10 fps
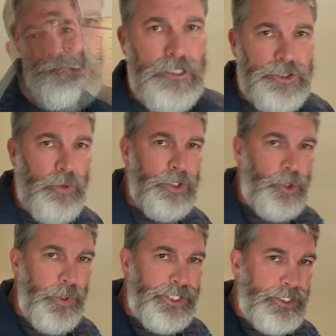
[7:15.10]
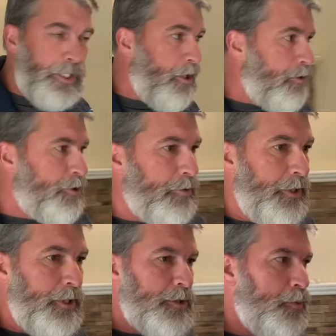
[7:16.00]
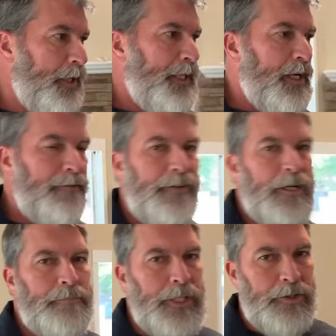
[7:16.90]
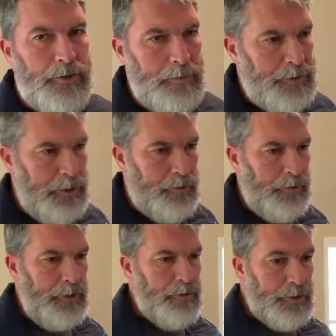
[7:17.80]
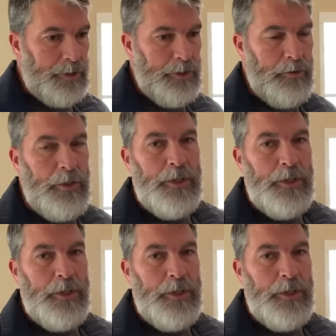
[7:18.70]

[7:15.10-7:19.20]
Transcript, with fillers: So a question I also get is, Wayne, I filed bankruptcy 3 years ago.